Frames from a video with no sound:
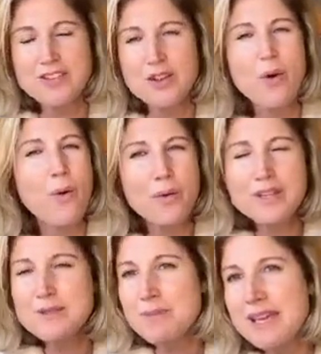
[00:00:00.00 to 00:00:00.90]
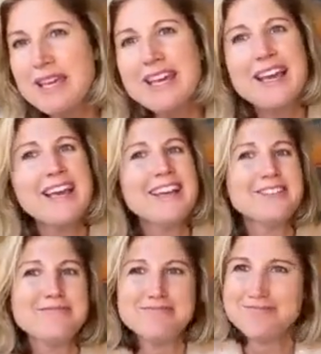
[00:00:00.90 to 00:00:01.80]
So always be
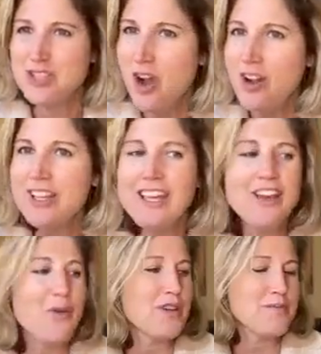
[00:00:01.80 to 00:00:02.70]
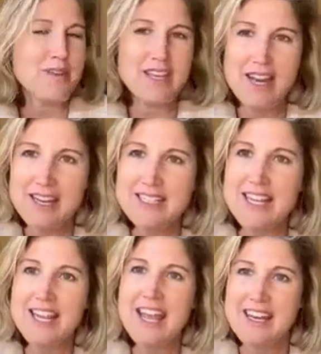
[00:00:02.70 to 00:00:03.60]
talking, always be
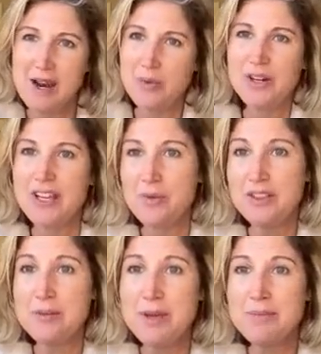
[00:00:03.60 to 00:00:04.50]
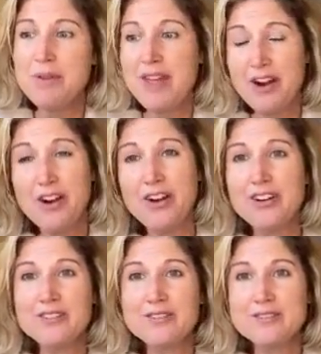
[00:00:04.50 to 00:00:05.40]
connecting and networking with the people that are
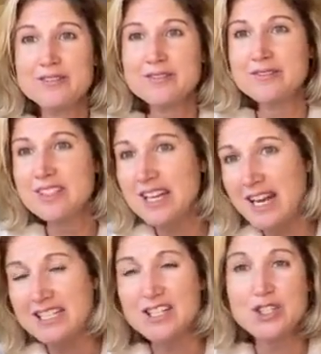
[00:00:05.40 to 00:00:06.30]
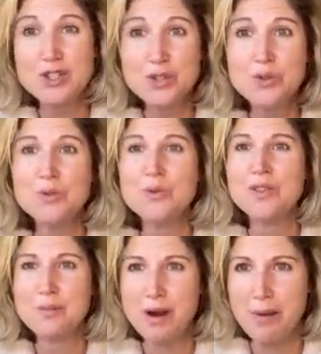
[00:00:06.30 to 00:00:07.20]
connected to
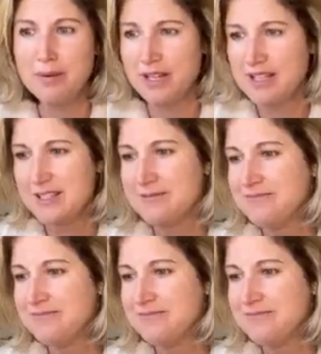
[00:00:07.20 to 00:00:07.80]
the properties.